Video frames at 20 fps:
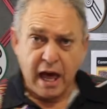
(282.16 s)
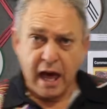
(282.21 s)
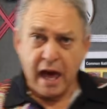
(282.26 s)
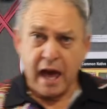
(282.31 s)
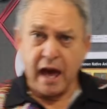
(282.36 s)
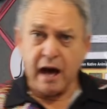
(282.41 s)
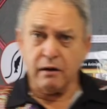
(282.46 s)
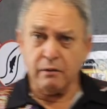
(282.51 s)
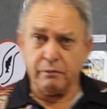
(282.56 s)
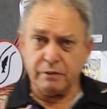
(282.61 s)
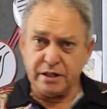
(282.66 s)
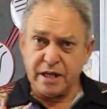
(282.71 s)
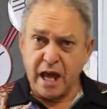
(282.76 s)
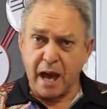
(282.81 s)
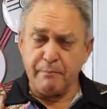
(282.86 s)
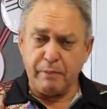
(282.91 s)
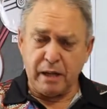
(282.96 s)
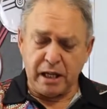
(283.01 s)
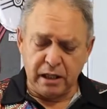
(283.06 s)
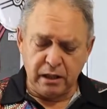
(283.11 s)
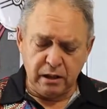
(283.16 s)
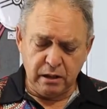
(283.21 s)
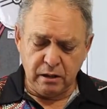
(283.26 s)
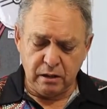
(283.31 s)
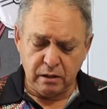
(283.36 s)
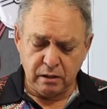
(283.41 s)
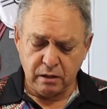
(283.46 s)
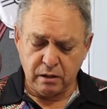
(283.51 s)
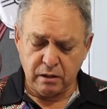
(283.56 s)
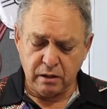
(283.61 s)
our dabbing
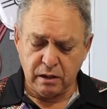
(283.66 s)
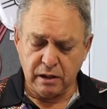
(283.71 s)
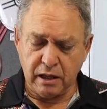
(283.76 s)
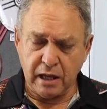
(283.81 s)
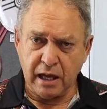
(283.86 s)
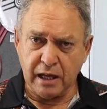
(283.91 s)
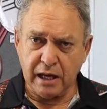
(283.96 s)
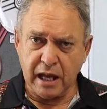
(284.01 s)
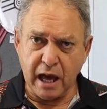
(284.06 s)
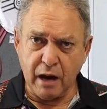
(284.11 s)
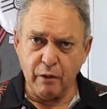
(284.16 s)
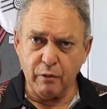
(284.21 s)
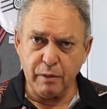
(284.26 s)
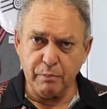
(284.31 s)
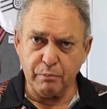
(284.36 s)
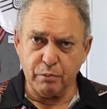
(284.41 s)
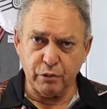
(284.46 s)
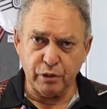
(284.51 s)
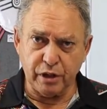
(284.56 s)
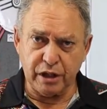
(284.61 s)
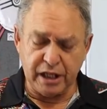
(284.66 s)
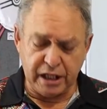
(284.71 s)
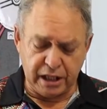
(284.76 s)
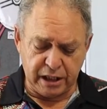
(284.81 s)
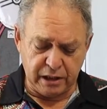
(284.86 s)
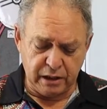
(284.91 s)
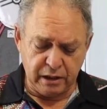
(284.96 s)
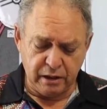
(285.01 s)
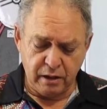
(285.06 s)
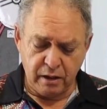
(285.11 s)
and how we put it
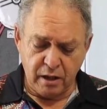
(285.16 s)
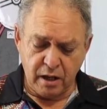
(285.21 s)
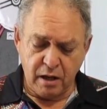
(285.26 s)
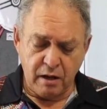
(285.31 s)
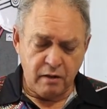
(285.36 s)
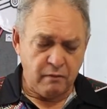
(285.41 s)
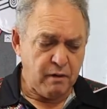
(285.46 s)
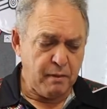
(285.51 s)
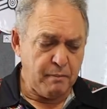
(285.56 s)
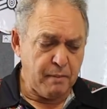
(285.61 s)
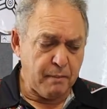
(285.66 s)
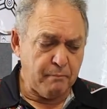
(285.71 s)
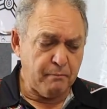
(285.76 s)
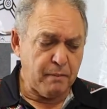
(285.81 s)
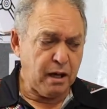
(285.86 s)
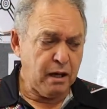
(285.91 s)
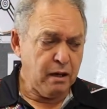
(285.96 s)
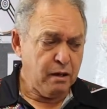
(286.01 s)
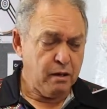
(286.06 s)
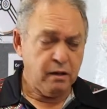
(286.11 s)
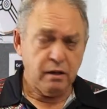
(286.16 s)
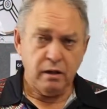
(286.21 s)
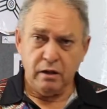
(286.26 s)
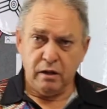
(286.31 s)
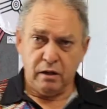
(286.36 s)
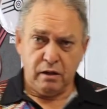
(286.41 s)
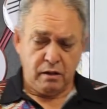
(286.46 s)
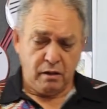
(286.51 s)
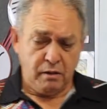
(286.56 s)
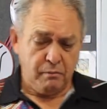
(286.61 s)
in, remember,
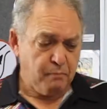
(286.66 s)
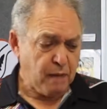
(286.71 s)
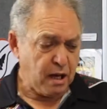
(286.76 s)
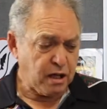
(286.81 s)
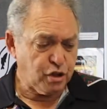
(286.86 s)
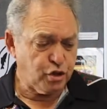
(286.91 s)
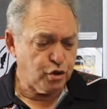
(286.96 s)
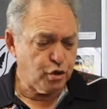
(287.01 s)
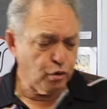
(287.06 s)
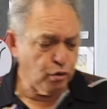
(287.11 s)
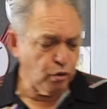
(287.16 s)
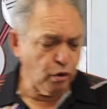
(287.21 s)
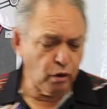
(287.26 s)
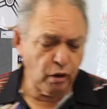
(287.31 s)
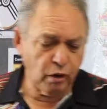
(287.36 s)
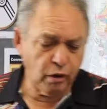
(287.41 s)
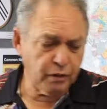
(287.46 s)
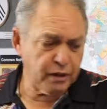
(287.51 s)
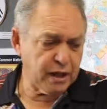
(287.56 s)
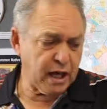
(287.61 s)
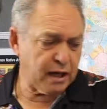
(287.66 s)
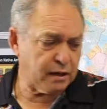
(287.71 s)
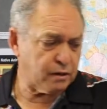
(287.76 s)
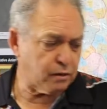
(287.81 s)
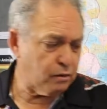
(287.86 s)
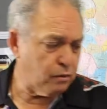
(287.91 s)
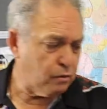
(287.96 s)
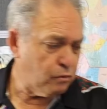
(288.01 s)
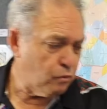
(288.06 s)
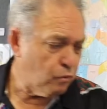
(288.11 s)
make sure
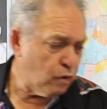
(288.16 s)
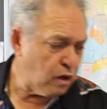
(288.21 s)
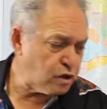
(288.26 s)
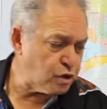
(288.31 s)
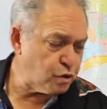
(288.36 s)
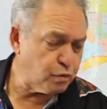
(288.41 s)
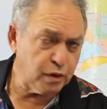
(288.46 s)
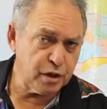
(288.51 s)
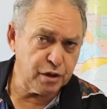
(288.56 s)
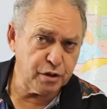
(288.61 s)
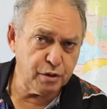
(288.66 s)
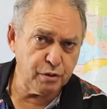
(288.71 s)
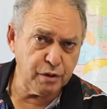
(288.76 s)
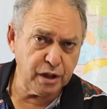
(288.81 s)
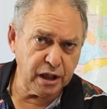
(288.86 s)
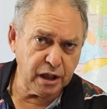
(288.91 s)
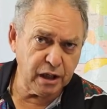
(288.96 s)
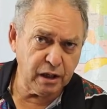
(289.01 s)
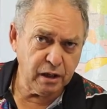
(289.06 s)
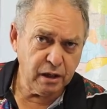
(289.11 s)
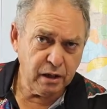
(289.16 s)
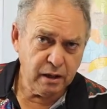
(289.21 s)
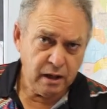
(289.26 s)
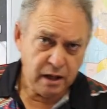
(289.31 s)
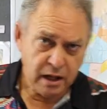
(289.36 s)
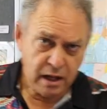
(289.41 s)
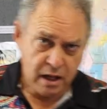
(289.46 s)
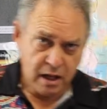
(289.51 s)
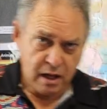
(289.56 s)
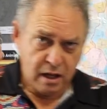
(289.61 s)
that once we're doing
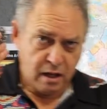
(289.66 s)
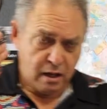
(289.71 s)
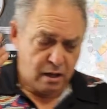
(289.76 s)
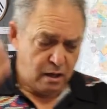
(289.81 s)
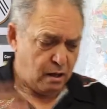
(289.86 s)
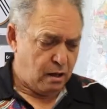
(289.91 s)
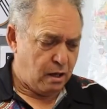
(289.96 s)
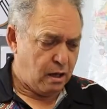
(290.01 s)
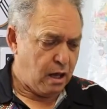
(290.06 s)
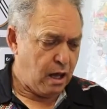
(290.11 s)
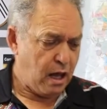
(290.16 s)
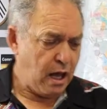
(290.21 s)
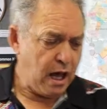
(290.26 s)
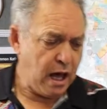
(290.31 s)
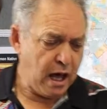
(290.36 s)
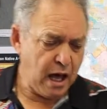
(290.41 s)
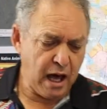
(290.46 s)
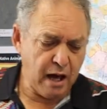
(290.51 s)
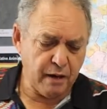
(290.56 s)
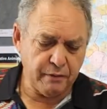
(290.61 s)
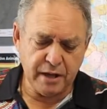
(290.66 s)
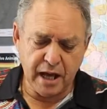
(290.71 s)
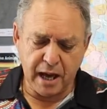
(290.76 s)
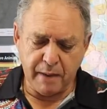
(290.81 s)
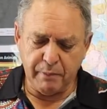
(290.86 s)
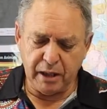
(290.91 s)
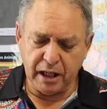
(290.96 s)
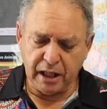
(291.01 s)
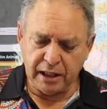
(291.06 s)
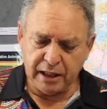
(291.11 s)
our
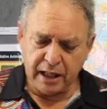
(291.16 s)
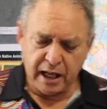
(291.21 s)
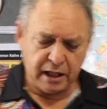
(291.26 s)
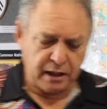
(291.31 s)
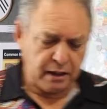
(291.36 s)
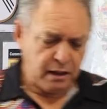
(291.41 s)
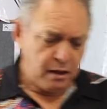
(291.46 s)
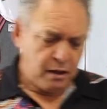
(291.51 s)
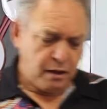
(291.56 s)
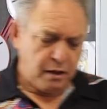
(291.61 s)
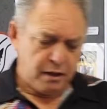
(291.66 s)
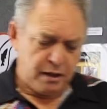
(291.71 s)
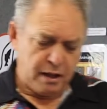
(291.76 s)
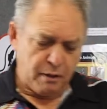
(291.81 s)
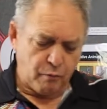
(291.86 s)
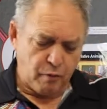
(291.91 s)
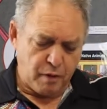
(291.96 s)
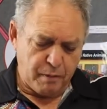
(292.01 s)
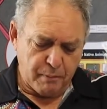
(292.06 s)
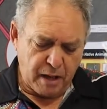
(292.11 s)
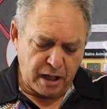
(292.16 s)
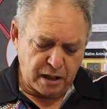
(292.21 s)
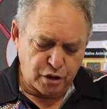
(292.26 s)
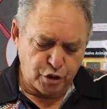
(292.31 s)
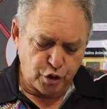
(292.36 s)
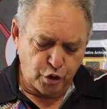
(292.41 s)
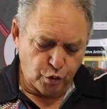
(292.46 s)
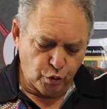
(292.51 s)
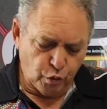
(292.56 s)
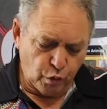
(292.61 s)
dabbing and that we make
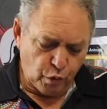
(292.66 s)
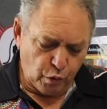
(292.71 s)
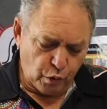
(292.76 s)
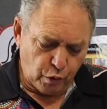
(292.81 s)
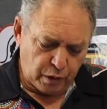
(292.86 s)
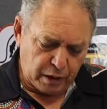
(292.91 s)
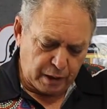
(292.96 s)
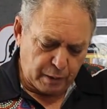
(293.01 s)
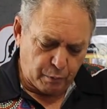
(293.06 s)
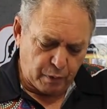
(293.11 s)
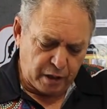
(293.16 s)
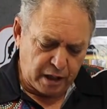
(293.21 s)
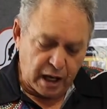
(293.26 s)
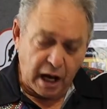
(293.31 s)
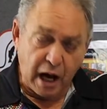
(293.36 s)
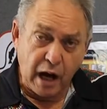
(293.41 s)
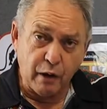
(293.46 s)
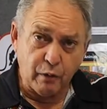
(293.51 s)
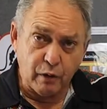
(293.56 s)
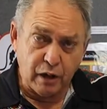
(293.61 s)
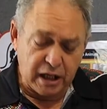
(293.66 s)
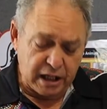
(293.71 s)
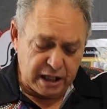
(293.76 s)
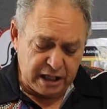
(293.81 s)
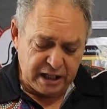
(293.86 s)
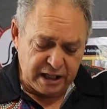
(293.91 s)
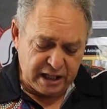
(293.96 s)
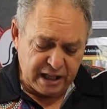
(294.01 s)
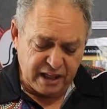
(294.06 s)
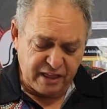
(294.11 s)
sure that we
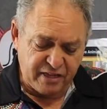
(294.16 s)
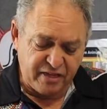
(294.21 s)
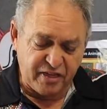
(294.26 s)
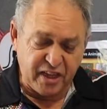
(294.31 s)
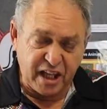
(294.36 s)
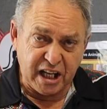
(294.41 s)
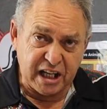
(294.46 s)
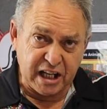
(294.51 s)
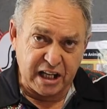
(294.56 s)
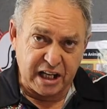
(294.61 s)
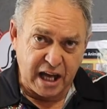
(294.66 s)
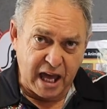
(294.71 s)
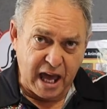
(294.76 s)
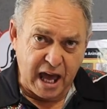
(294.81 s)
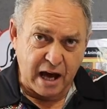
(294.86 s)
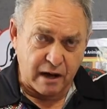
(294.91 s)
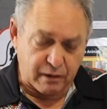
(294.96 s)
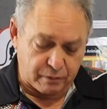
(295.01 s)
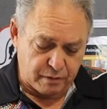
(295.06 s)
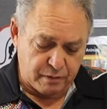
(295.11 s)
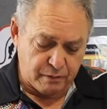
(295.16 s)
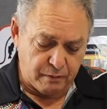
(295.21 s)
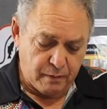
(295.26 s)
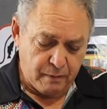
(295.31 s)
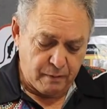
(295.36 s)
only thin it out.